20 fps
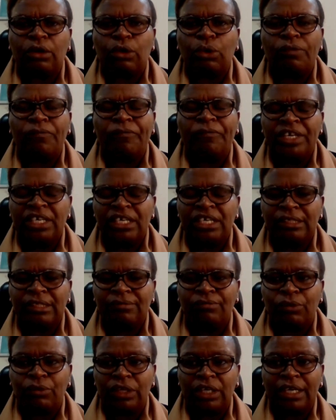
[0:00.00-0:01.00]

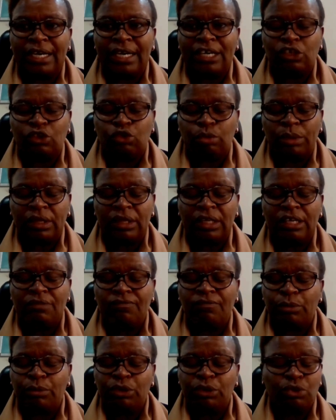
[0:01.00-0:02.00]
convenient for the customer. The
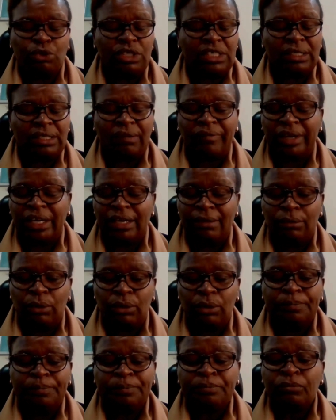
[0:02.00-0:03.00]
information is
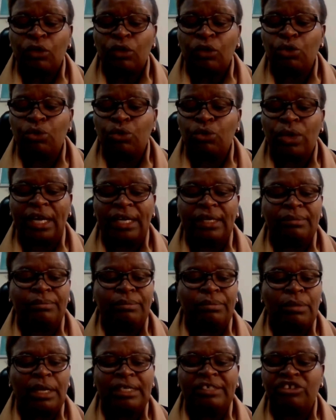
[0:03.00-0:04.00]
available. You
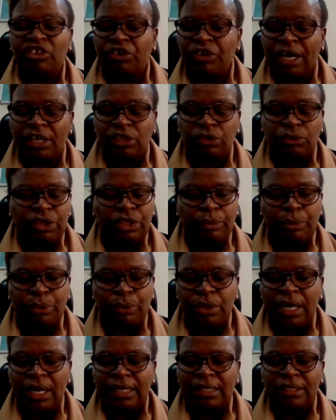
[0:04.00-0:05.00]
can interact with the
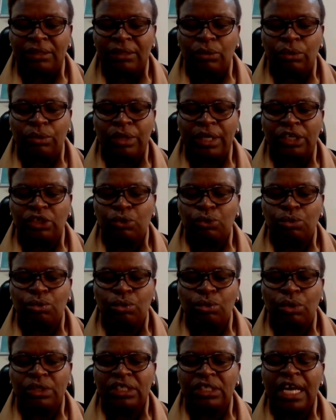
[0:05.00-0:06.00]
products or that you
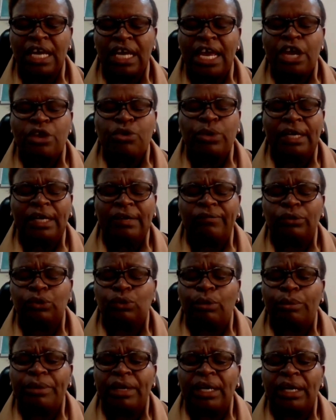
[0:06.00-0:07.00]
want. You can
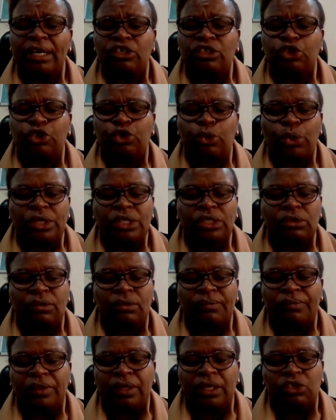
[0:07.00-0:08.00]
also make a choice
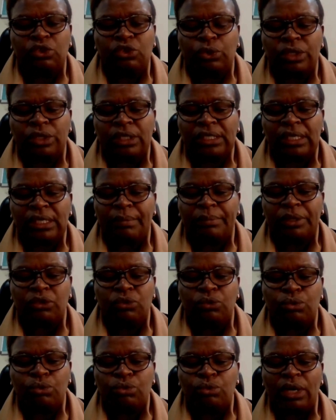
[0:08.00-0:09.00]
of the insurance
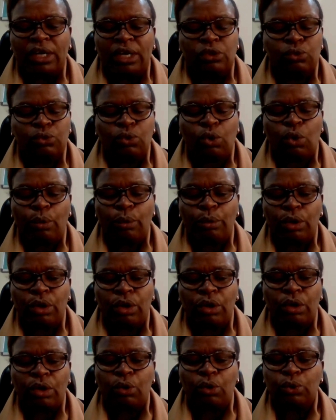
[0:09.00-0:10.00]
company. You can do
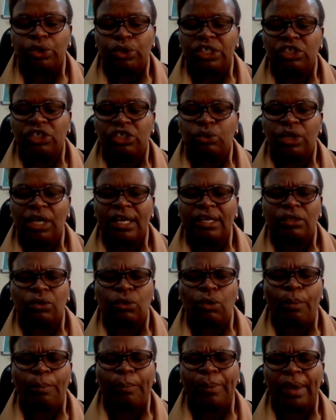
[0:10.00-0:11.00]
quotation and
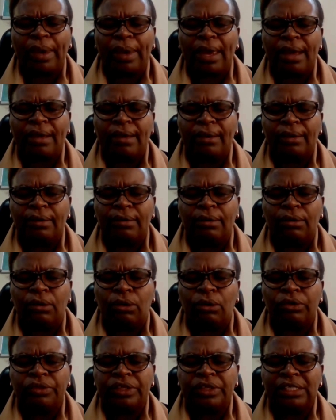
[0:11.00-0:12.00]
compare
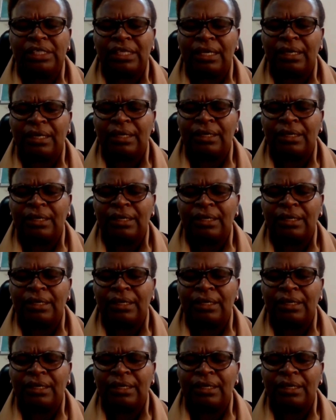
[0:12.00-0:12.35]
all these